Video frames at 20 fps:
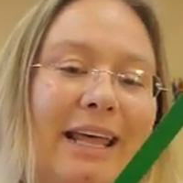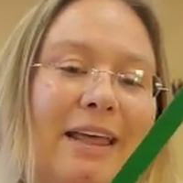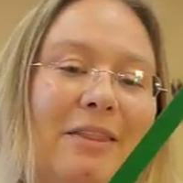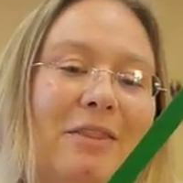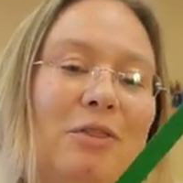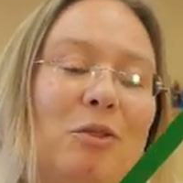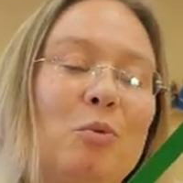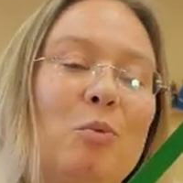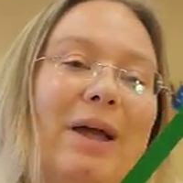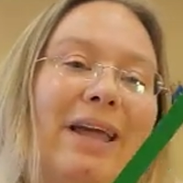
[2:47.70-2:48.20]

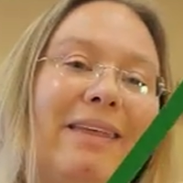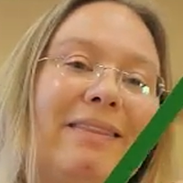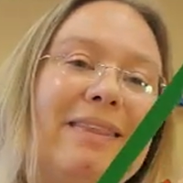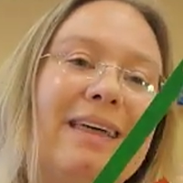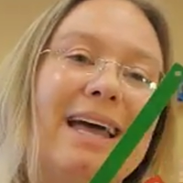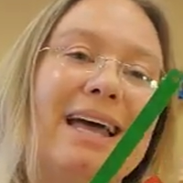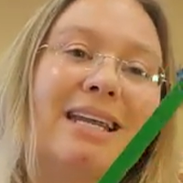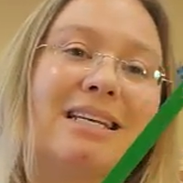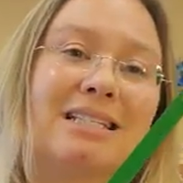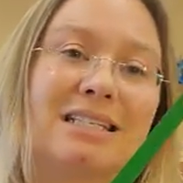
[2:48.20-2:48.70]
The way
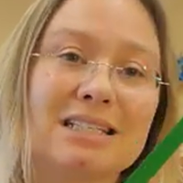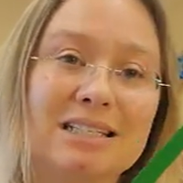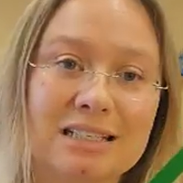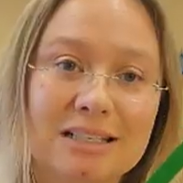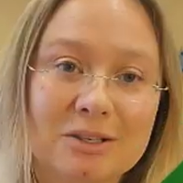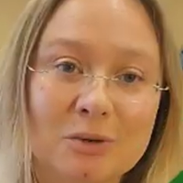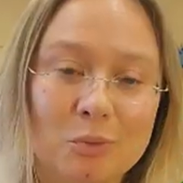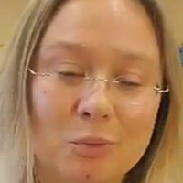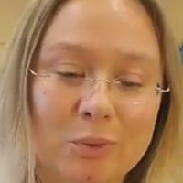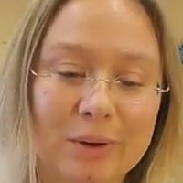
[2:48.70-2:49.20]
that
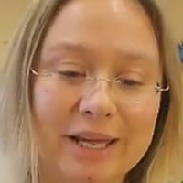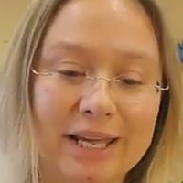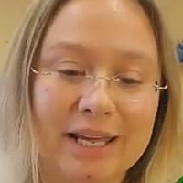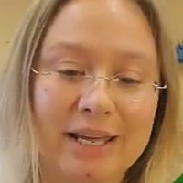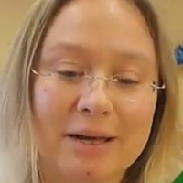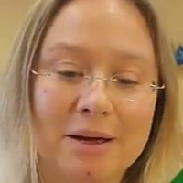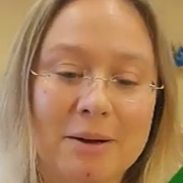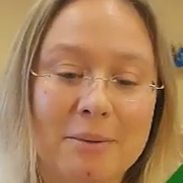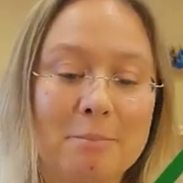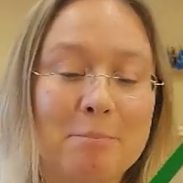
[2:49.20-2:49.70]

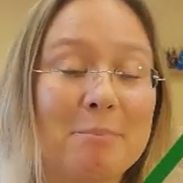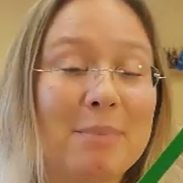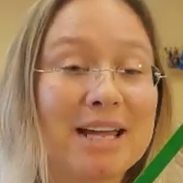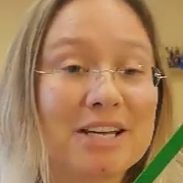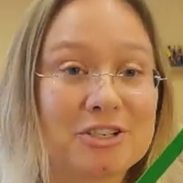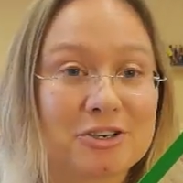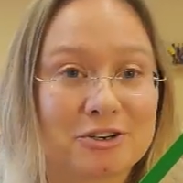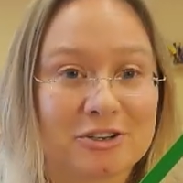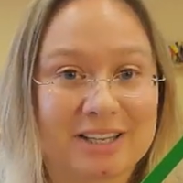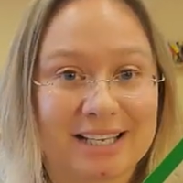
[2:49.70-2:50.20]
we
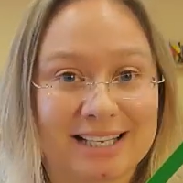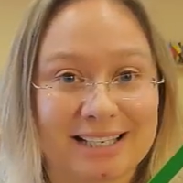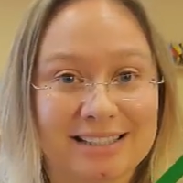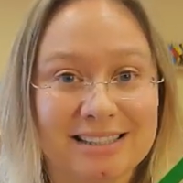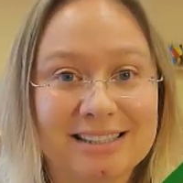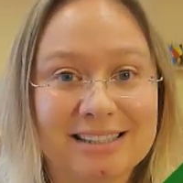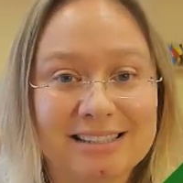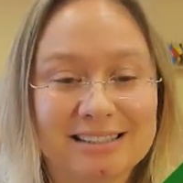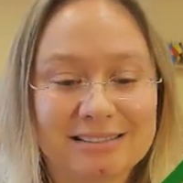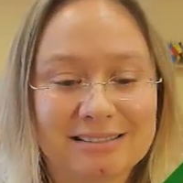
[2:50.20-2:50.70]
measure
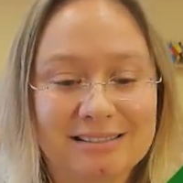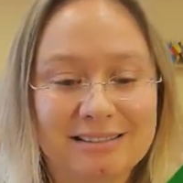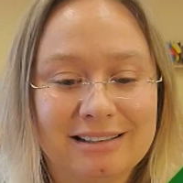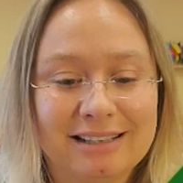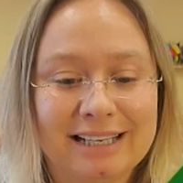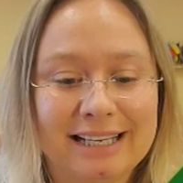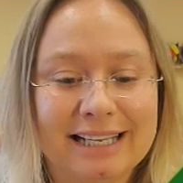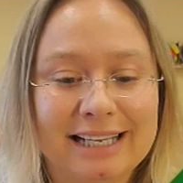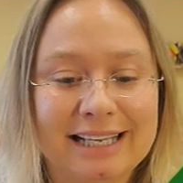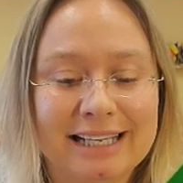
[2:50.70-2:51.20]
these
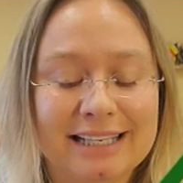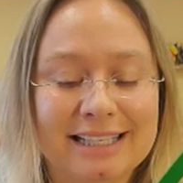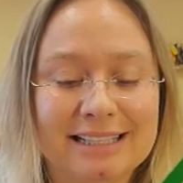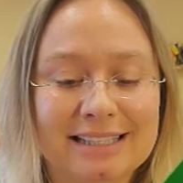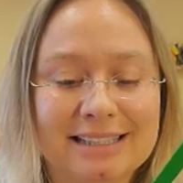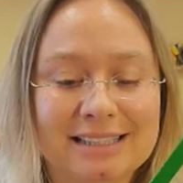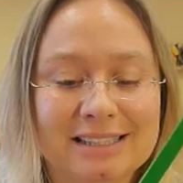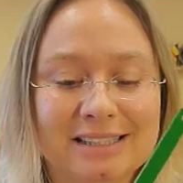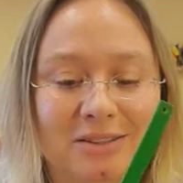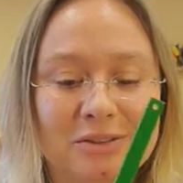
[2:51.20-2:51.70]

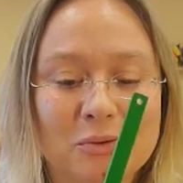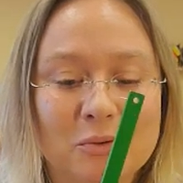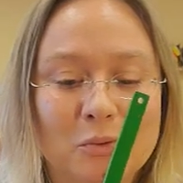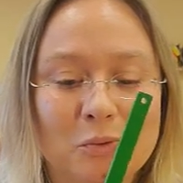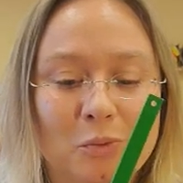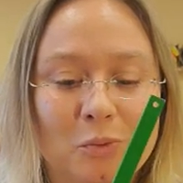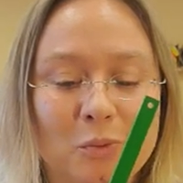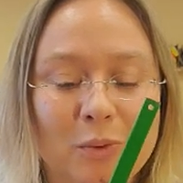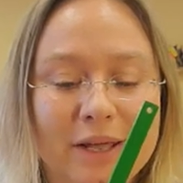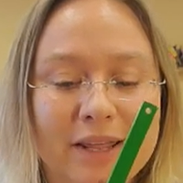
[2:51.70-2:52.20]
is
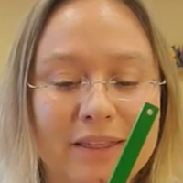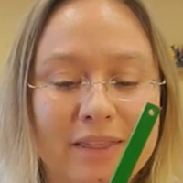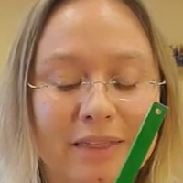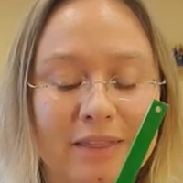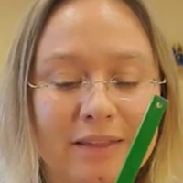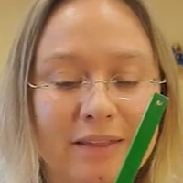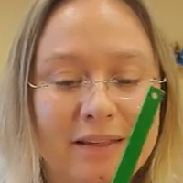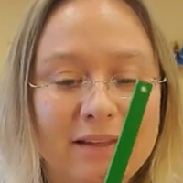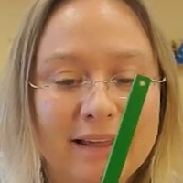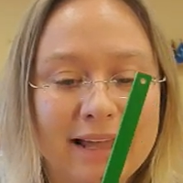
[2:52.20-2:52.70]
with
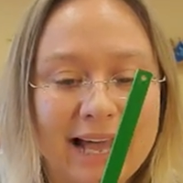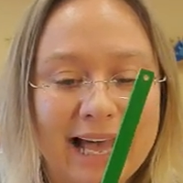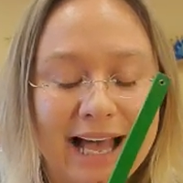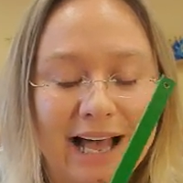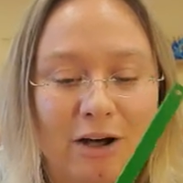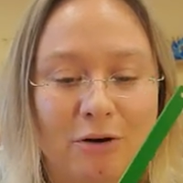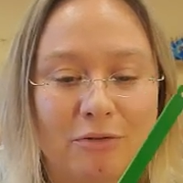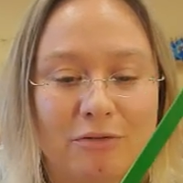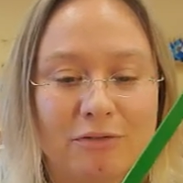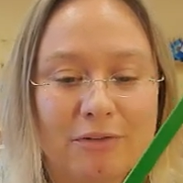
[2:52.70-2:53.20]

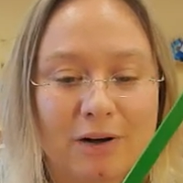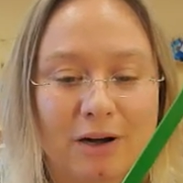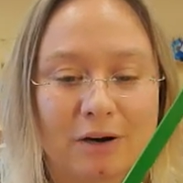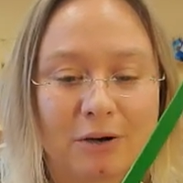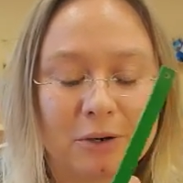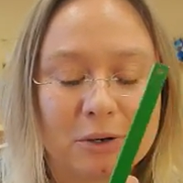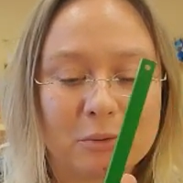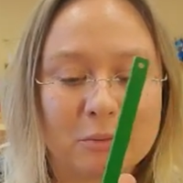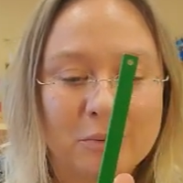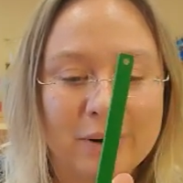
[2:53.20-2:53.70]
how
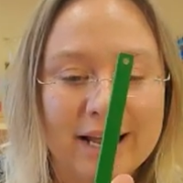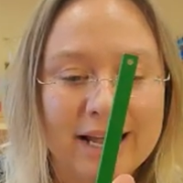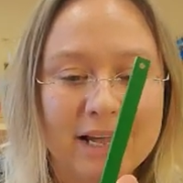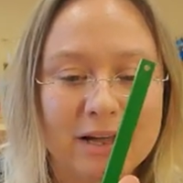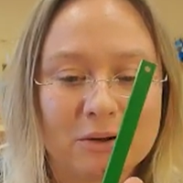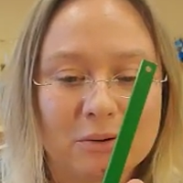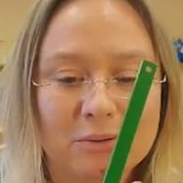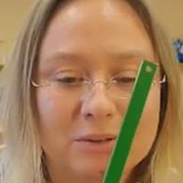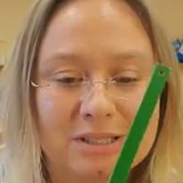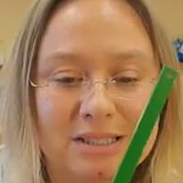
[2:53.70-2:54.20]
far
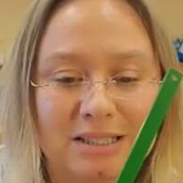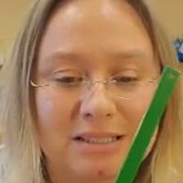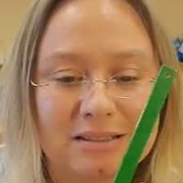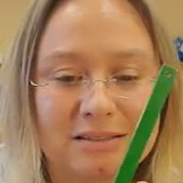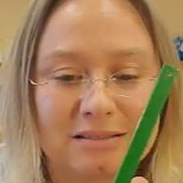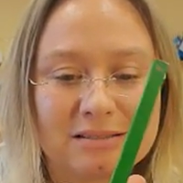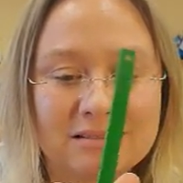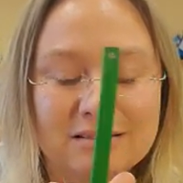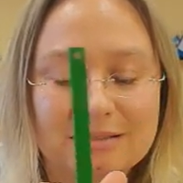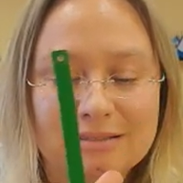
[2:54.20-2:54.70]
around
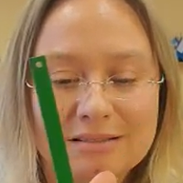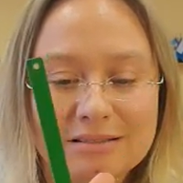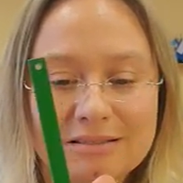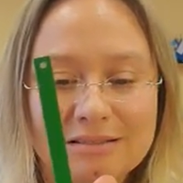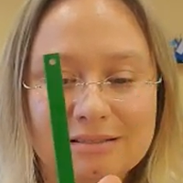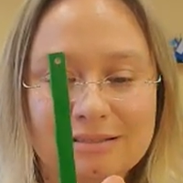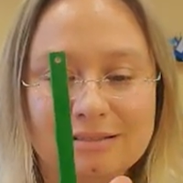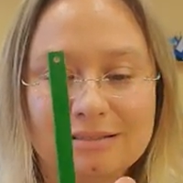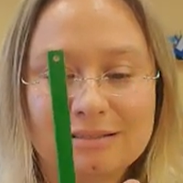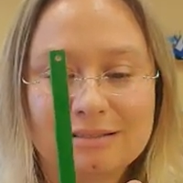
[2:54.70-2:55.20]

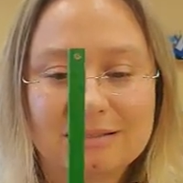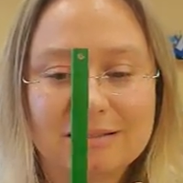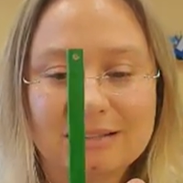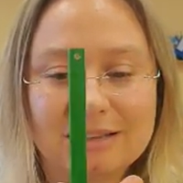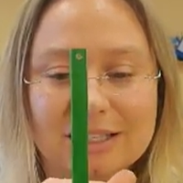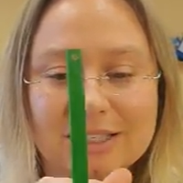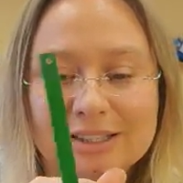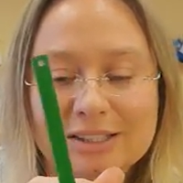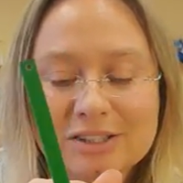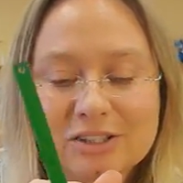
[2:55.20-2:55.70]

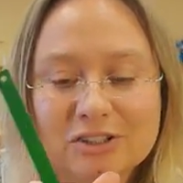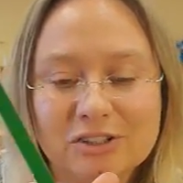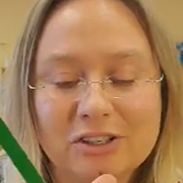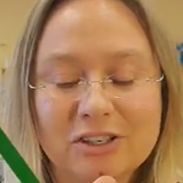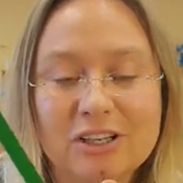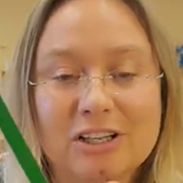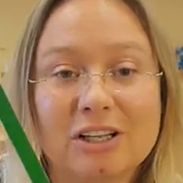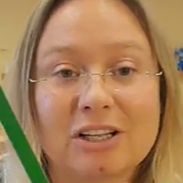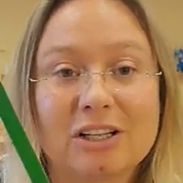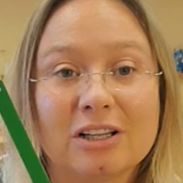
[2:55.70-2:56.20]
the
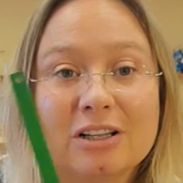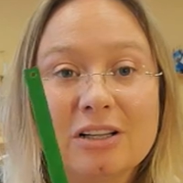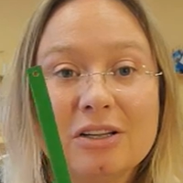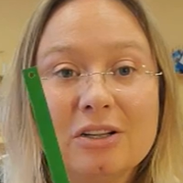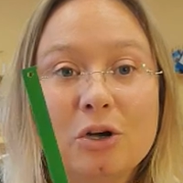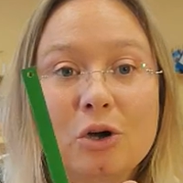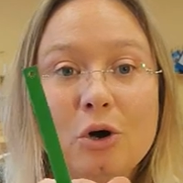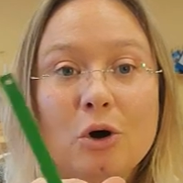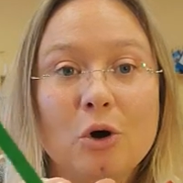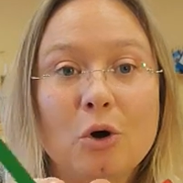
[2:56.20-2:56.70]
circle
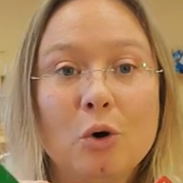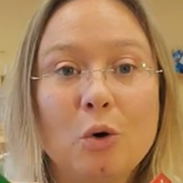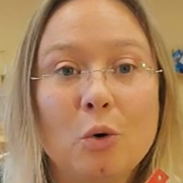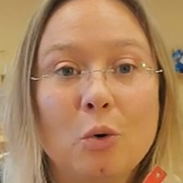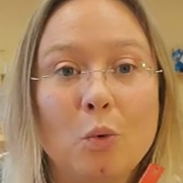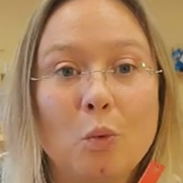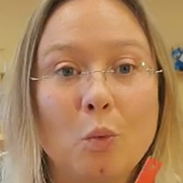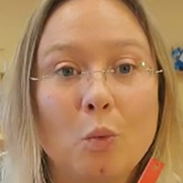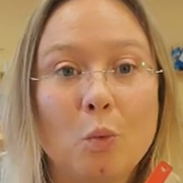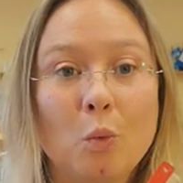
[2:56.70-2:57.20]

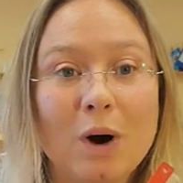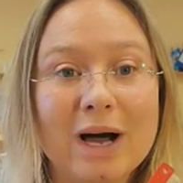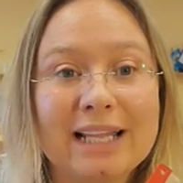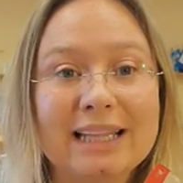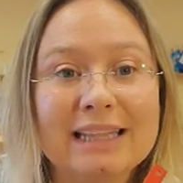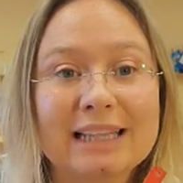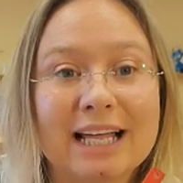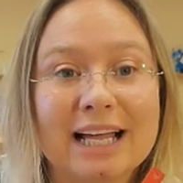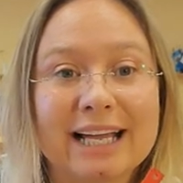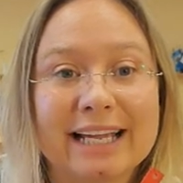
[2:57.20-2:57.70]

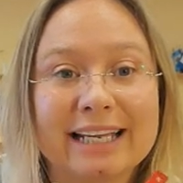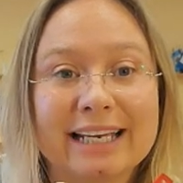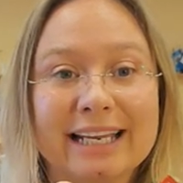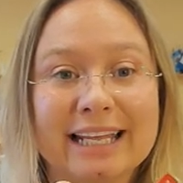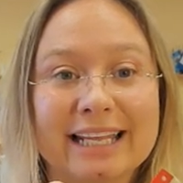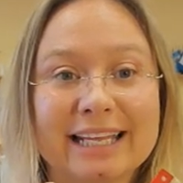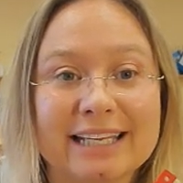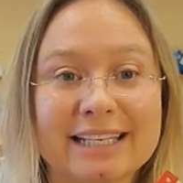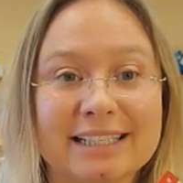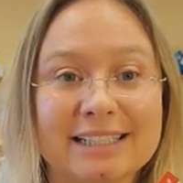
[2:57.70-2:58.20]
one line
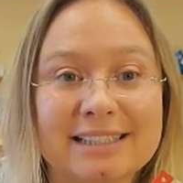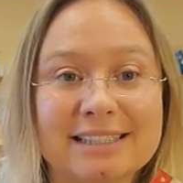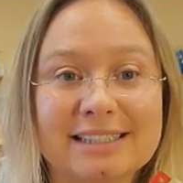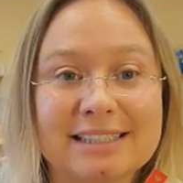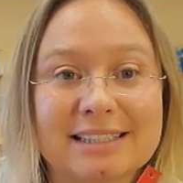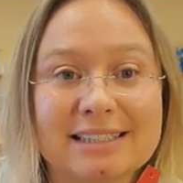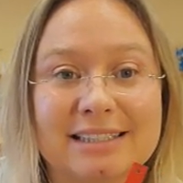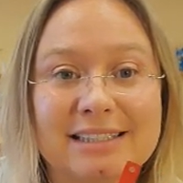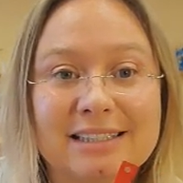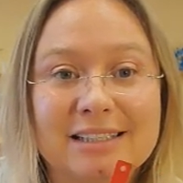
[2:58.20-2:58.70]

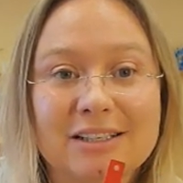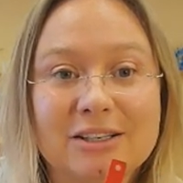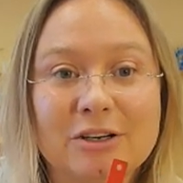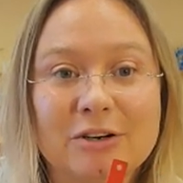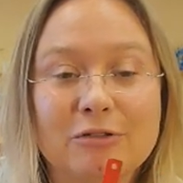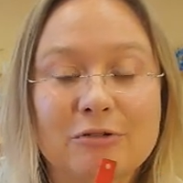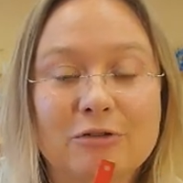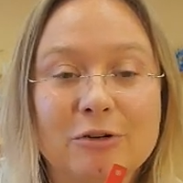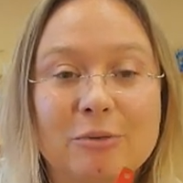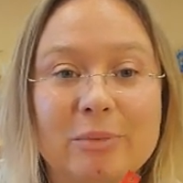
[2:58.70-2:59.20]
is
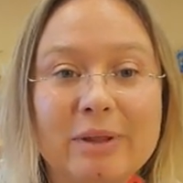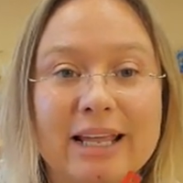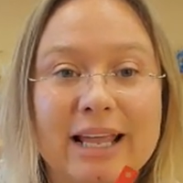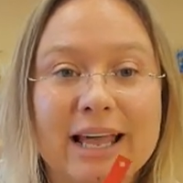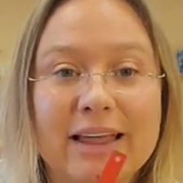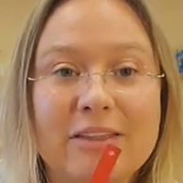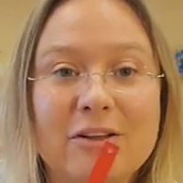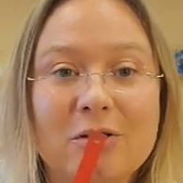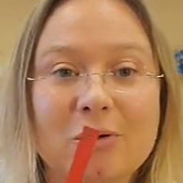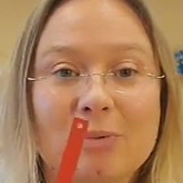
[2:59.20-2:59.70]
from the
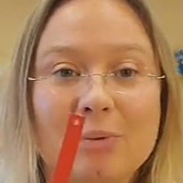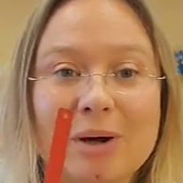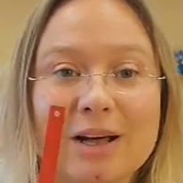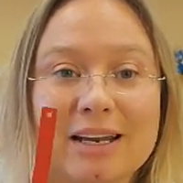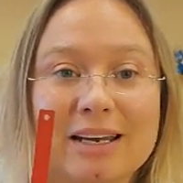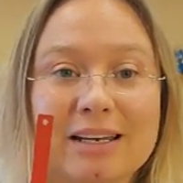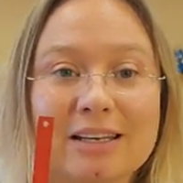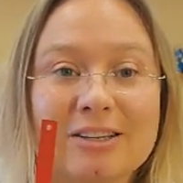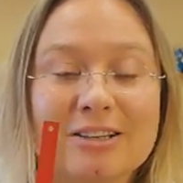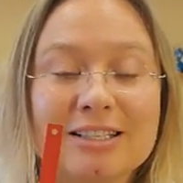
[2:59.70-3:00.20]
other one.
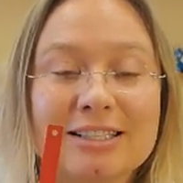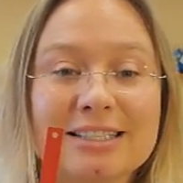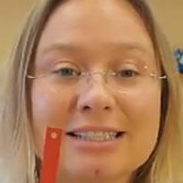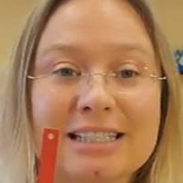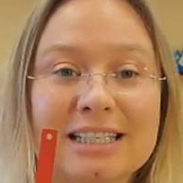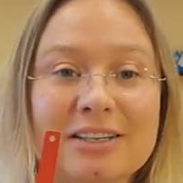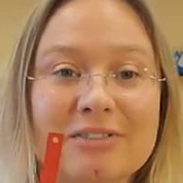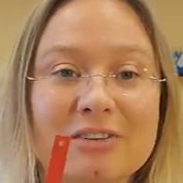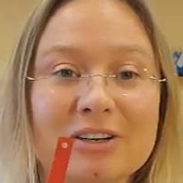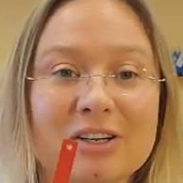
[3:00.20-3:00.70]
You can
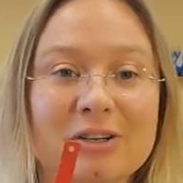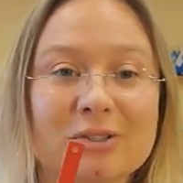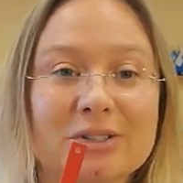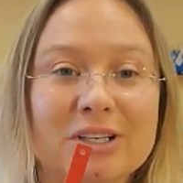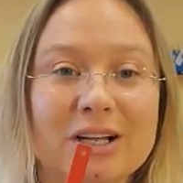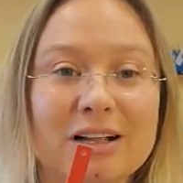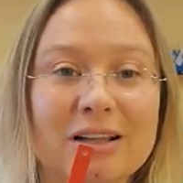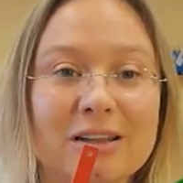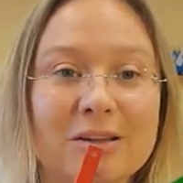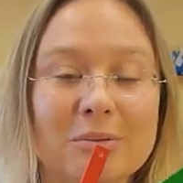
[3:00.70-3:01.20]
see if it goes
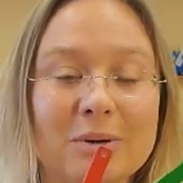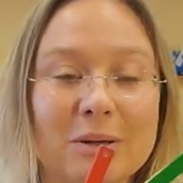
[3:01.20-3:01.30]
all the way